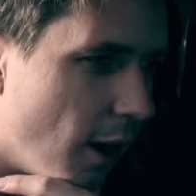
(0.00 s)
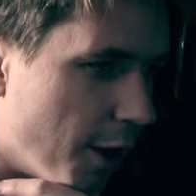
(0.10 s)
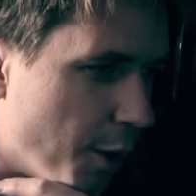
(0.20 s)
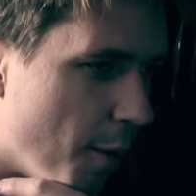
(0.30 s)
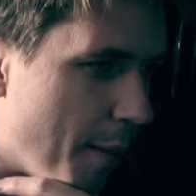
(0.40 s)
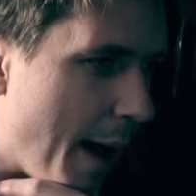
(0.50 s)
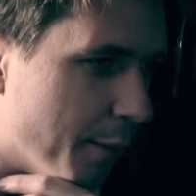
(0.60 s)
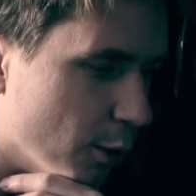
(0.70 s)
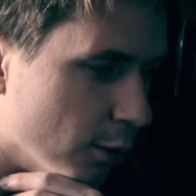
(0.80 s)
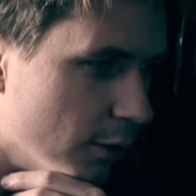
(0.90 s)
Are you a
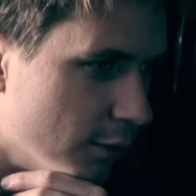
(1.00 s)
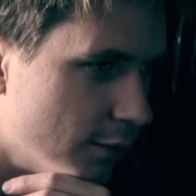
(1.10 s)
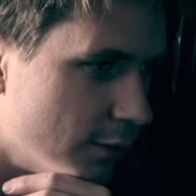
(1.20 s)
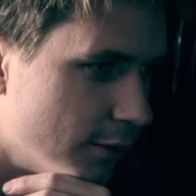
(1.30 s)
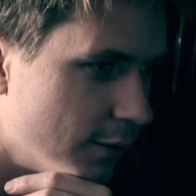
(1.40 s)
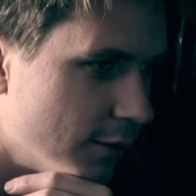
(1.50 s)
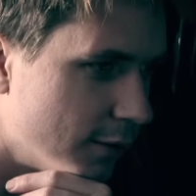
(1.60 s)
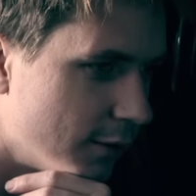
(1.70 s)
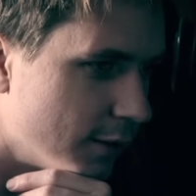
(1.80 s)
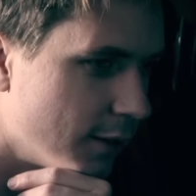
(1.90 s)
mammal?
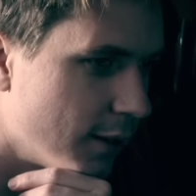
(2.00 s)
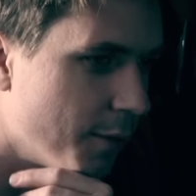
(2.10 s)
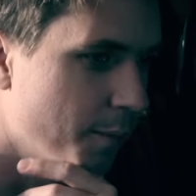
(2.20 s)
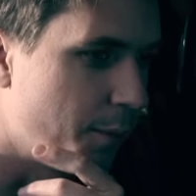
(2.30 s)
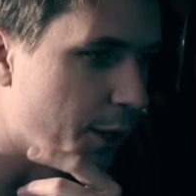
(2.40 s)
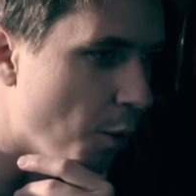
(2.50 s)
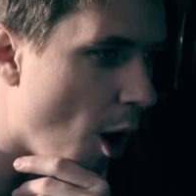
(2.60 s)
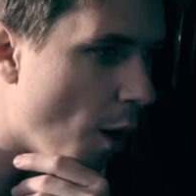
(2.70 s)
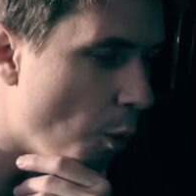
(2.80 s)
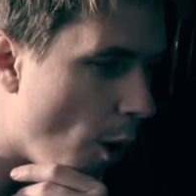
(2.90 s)
But you
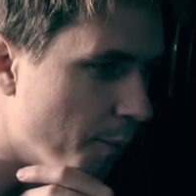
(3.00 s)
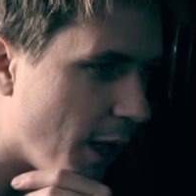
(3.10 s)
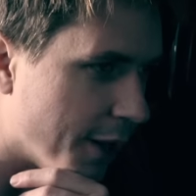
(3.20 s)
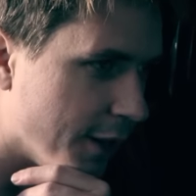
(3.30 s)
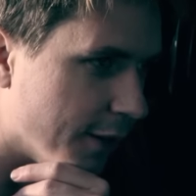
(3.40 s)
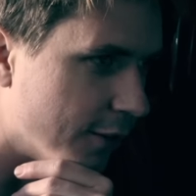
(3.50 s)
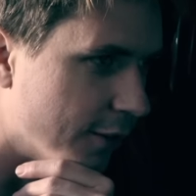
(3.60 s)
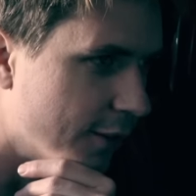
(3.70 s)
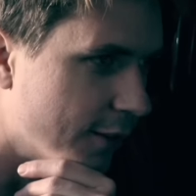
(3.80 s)
are warm-blooded.